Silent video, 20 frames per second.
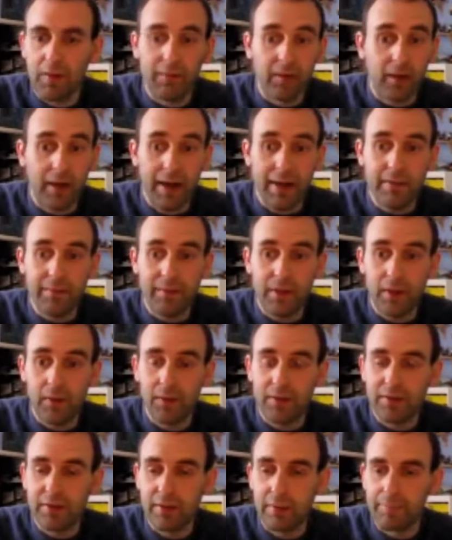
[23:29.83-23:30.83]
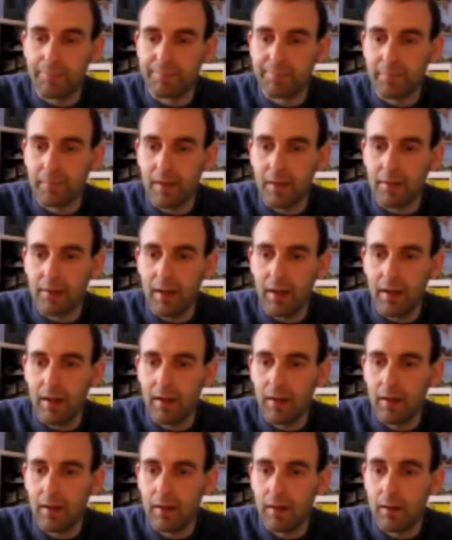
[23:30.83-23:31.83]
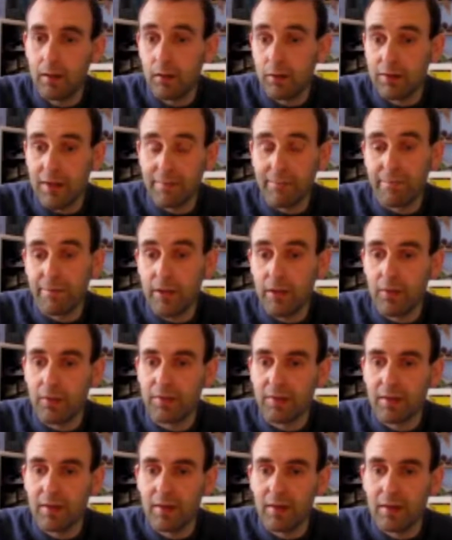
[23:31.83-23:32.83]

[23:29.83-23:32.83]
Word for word: I've got eight viewers uh, seven viewers.